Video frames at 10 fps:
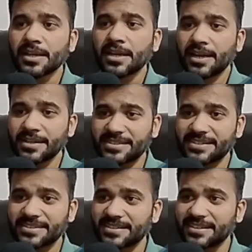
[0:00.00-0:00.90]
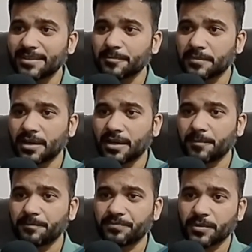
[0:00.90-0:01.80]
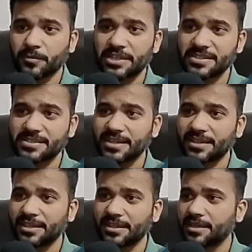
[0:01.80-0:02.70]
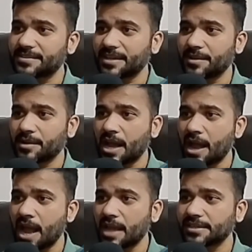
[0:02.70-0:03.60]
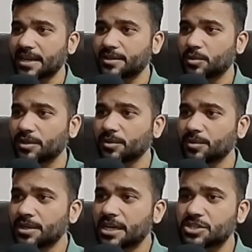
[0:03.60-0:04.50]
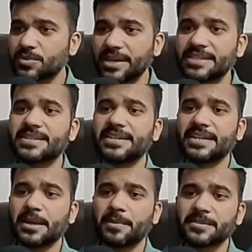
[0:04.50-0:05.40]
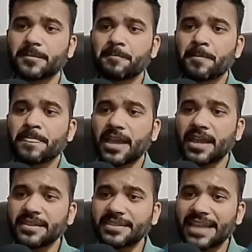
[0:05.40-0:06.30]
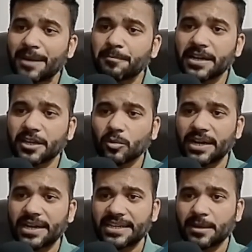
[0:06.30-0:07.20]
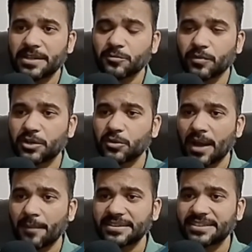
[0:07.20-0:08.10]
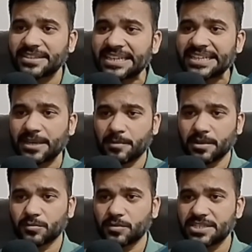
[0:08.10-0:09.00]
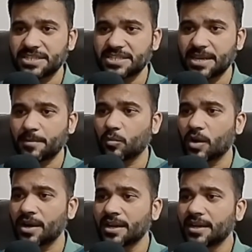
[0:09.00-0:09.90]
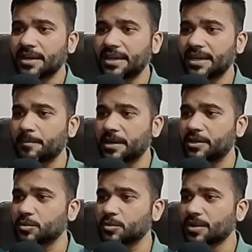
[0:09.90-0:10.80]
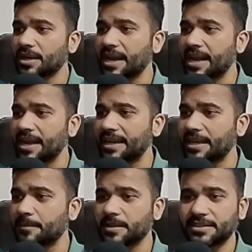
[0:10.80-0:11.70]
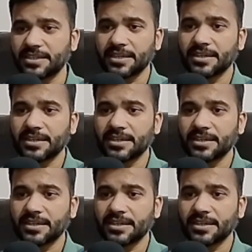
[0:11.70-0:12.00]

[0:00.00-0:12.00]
Let's discuss here what is the let's say I told you Ashwini is the database. In that particular database, we do have 3 tables, which is table 1, table 2 and table 3.